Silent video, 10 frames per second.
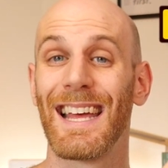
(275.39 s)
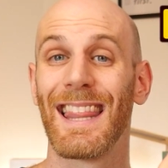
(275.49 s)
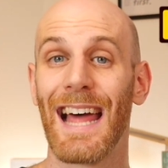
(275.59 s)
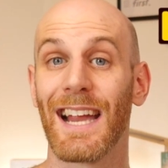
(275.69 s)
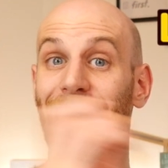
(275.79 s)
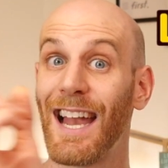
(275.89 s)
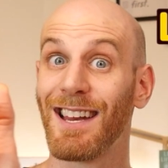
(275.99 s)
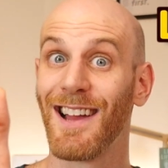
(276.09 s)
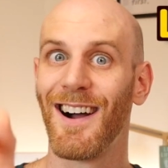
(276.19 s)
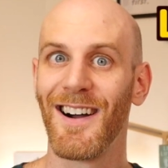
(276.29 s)
that
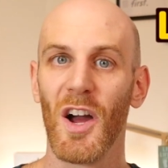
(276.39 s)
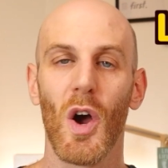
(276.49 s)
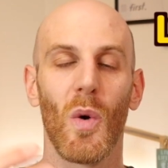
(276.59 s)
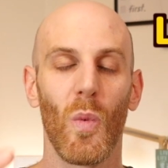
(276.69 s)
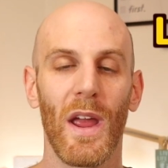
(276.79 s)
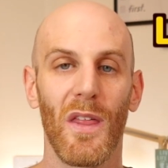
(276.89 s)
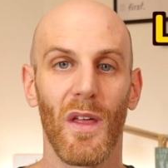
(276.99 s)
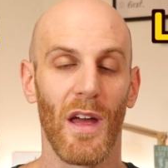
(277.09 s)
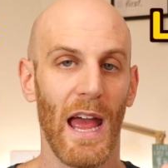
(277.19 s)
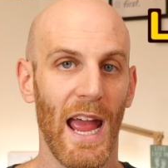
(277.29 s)
quelqu'un with
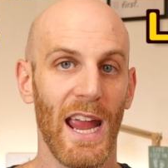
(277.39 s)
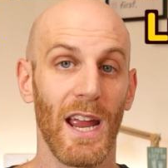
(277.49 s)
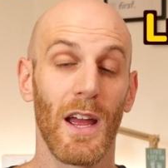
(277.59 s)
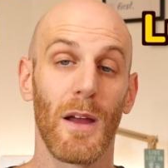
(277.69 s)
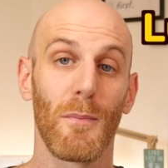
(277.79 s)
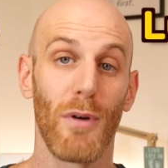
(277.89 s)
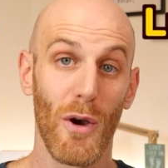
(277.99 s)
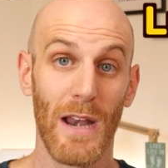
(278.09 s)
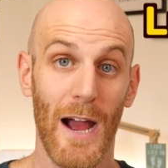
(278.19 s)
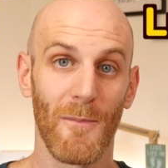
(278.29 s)
a
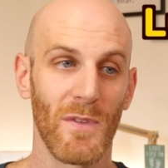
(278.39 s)
pronoun.